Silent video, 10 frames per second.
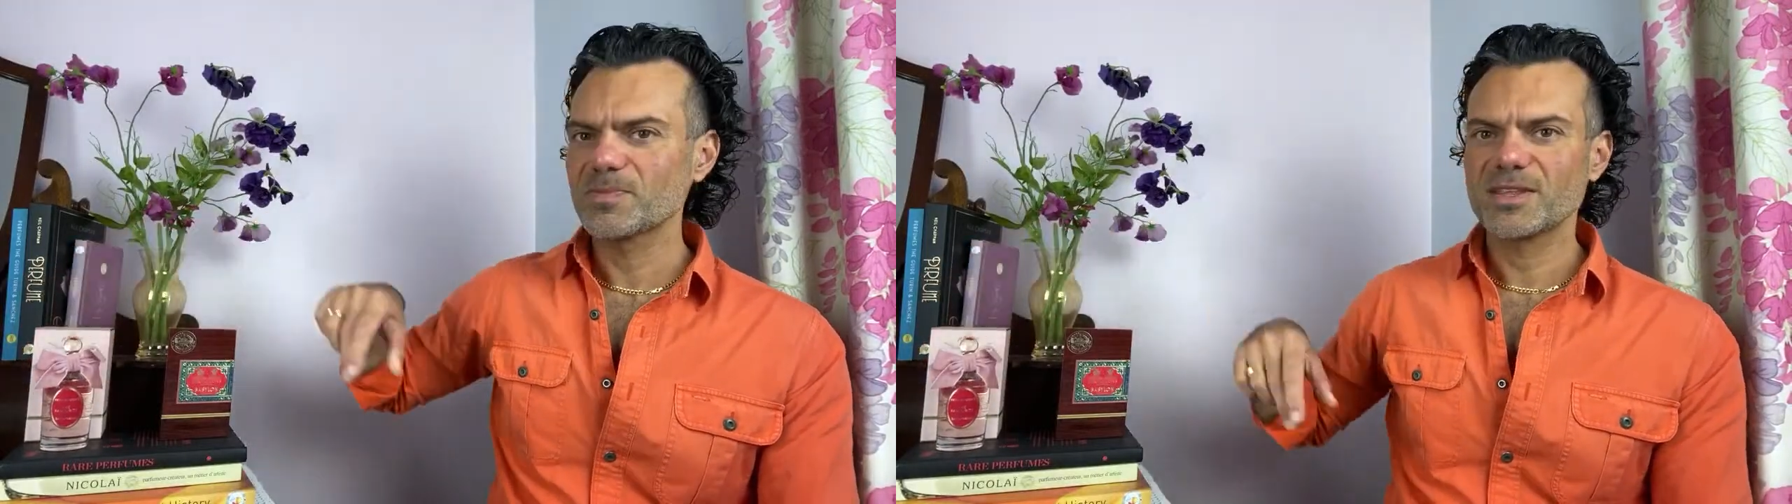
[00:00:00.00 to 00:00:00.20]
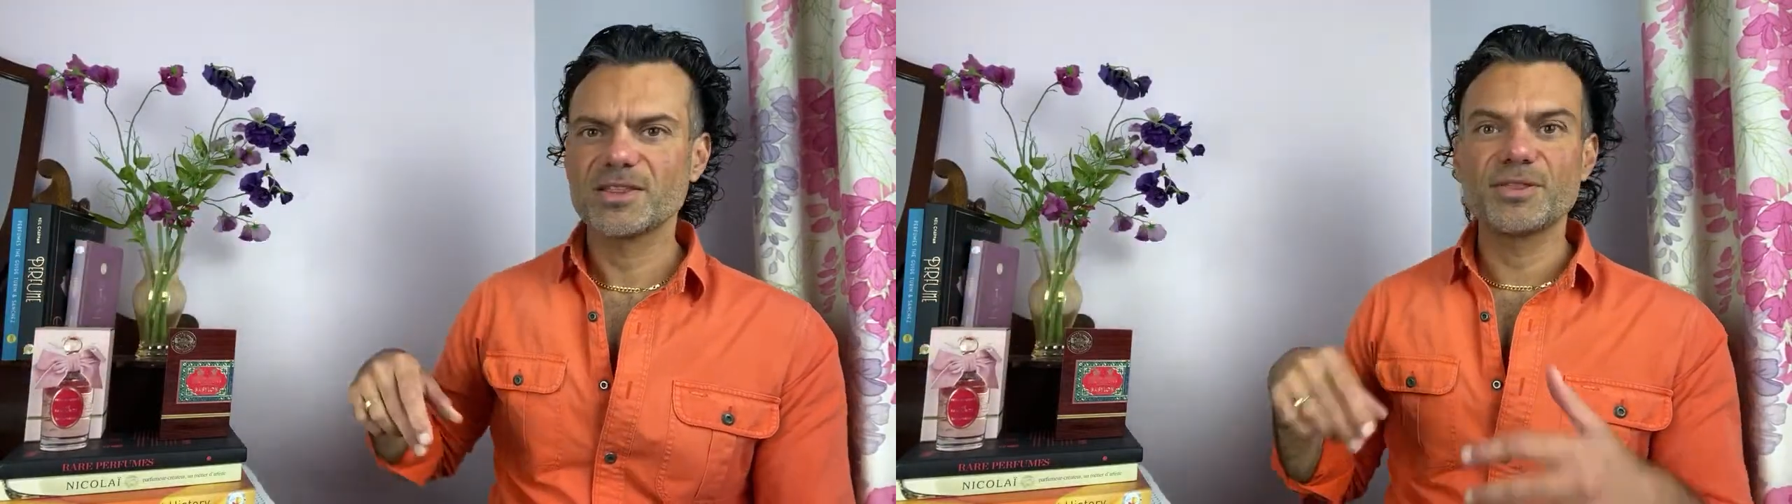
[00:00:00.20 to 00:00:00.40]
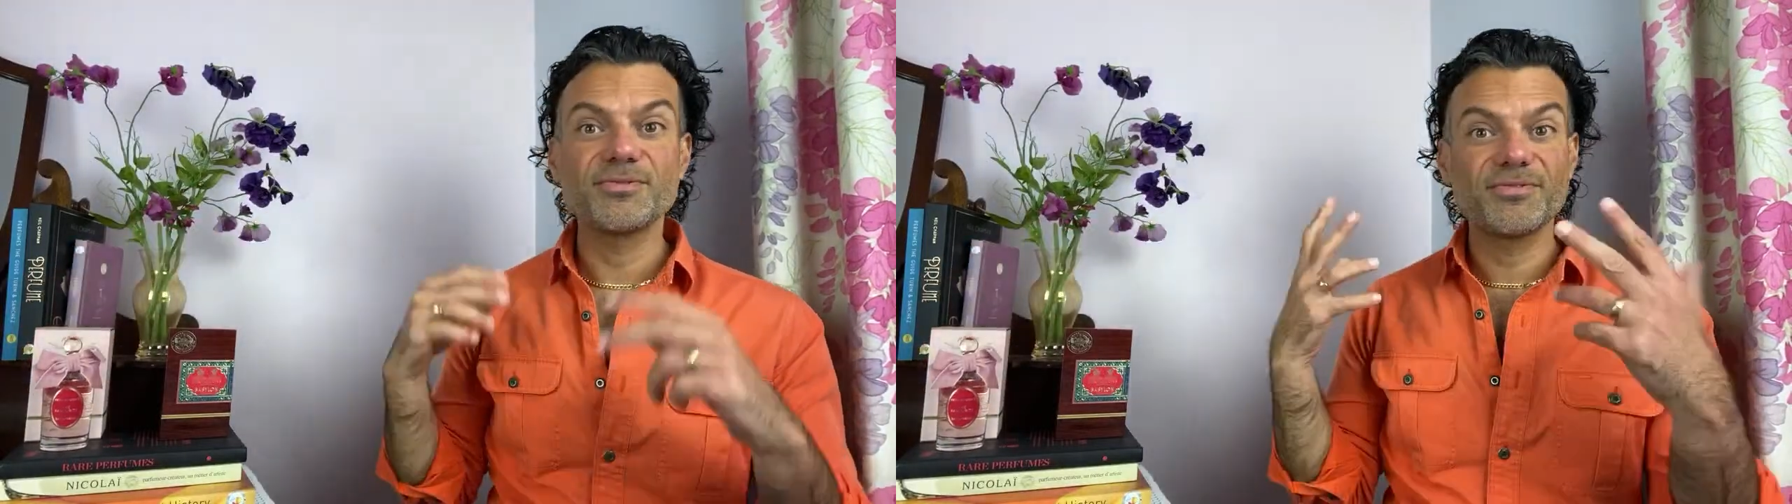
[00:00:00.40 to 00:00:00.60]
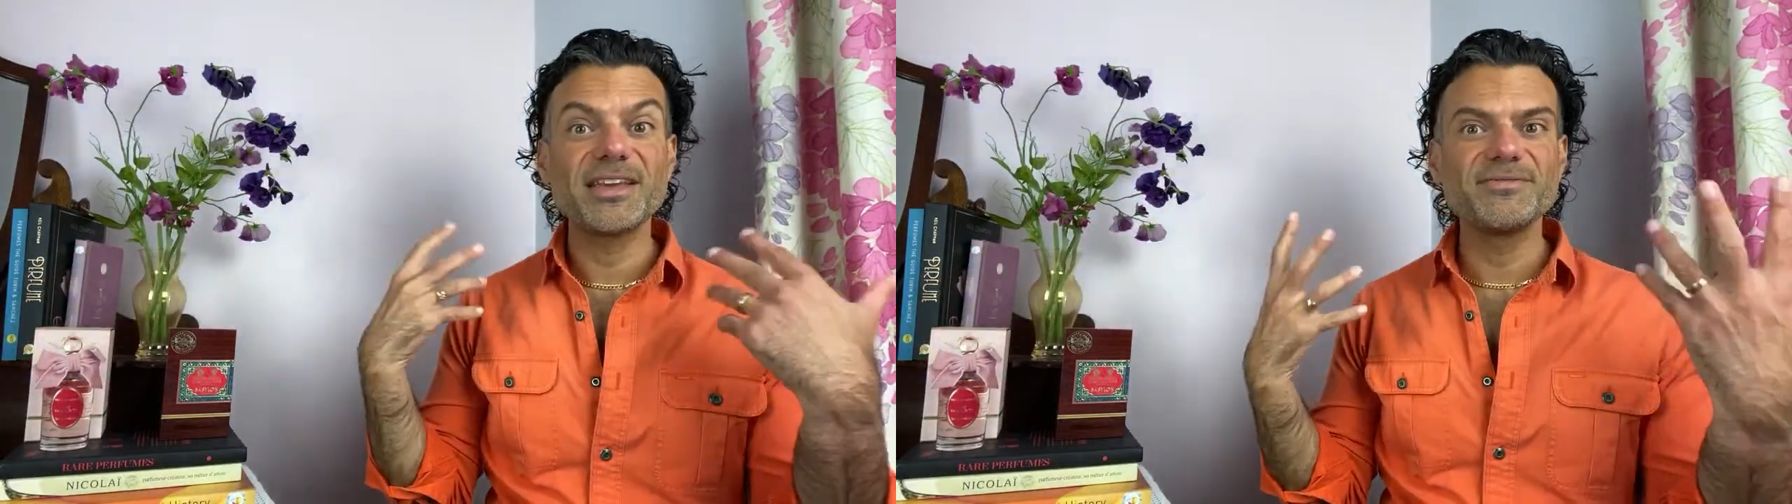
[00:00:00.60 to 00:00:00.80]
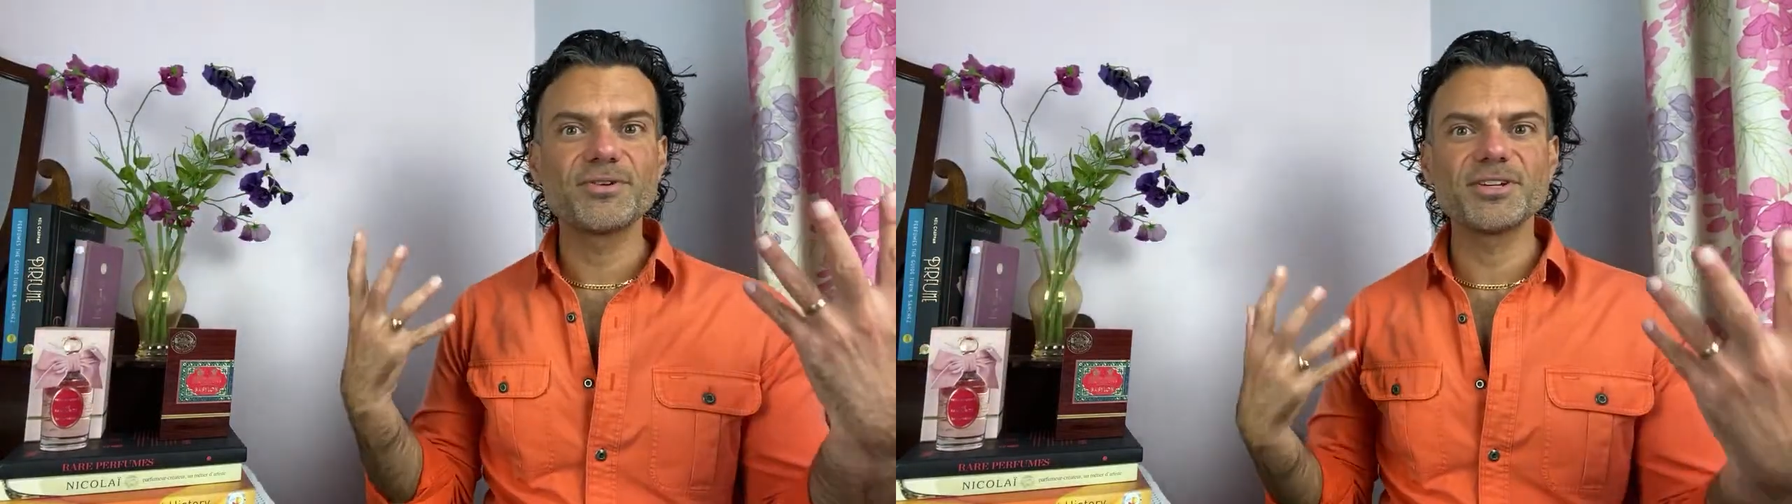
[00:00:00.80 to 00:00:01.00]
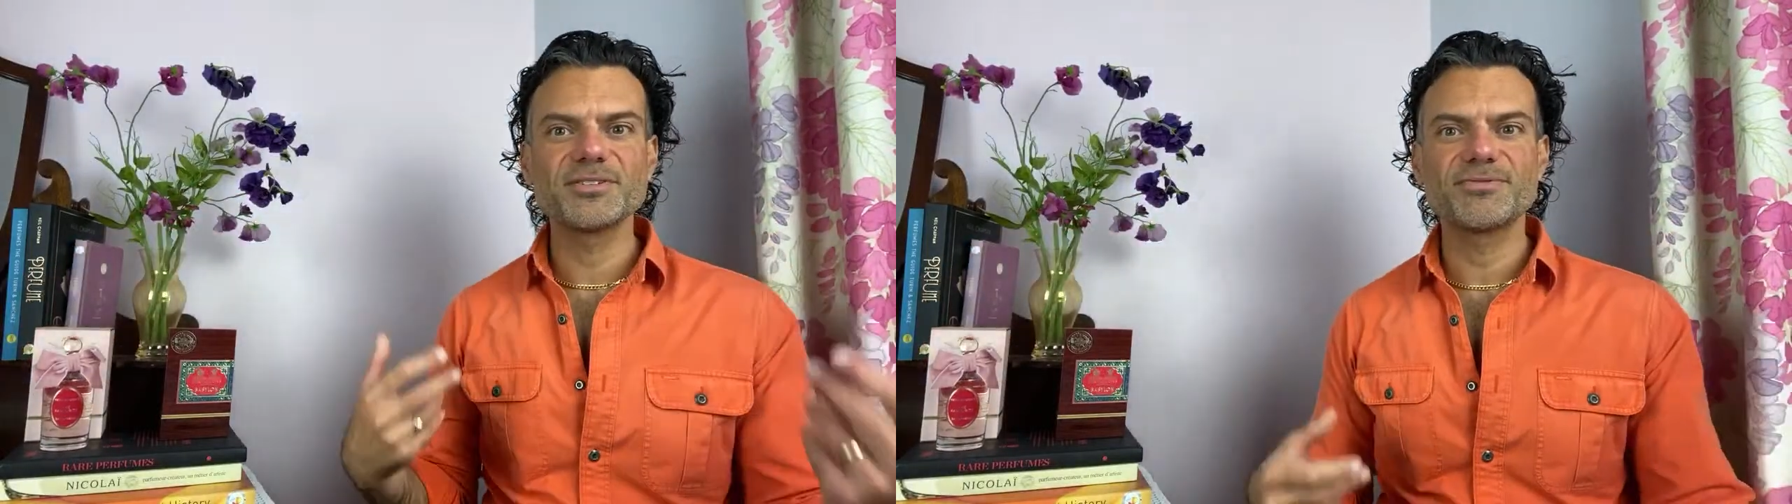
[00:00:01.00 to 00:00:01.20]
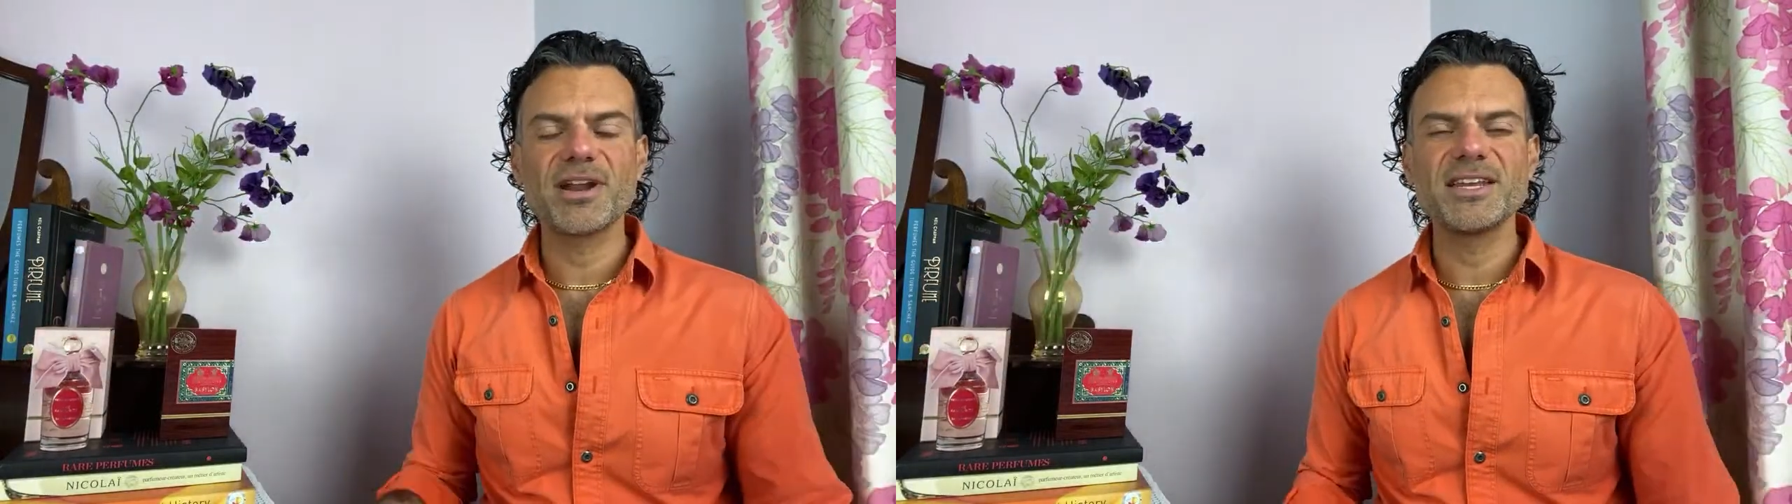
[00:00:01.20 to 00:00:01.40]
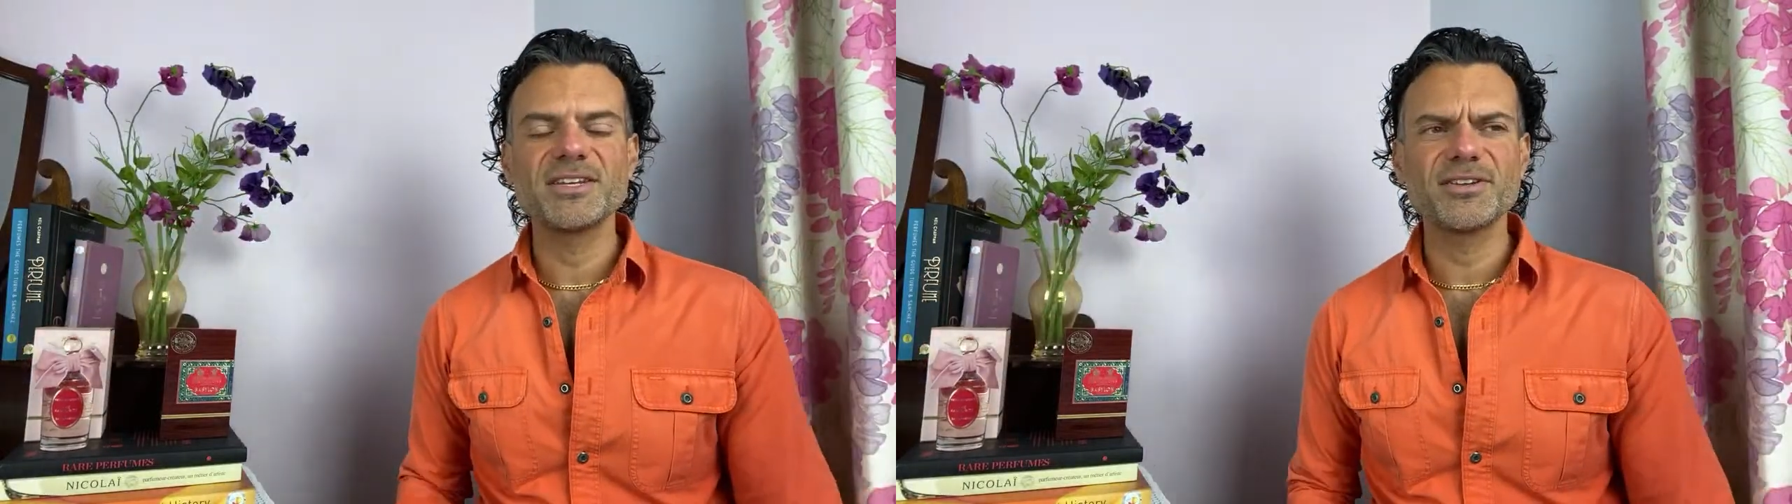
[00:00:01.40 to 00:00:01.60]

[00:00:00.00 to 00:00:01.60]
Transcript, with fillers: the favourite friend